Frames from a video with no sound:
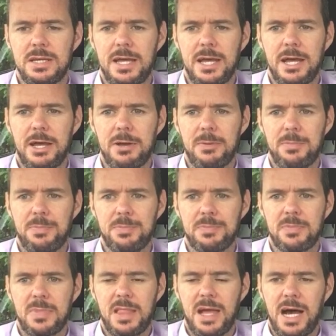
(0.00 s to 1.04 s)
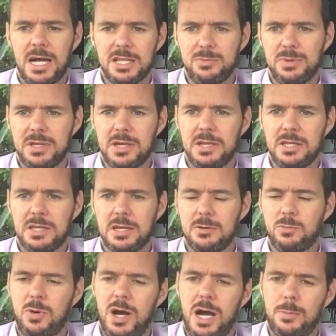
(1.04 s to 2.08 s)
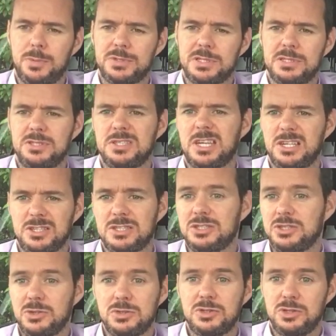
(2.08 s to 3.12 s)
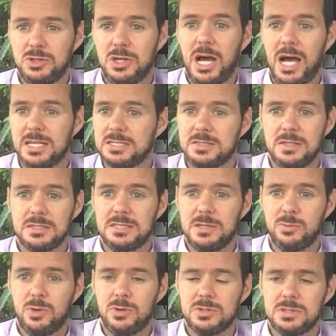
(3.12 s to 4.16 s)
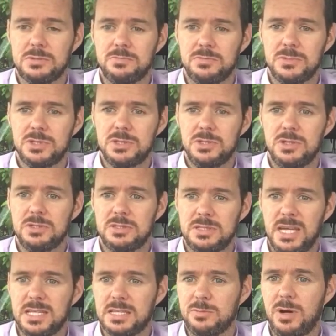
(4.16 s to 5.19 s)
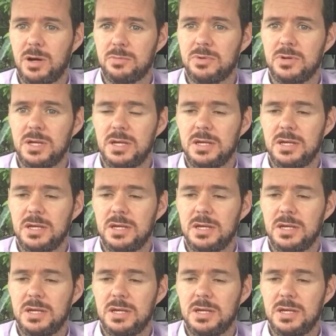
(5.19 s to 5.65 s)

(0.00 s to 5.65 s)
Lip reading: at the beginning, and what happens is you get just used to you asking the same ones, so you set them up.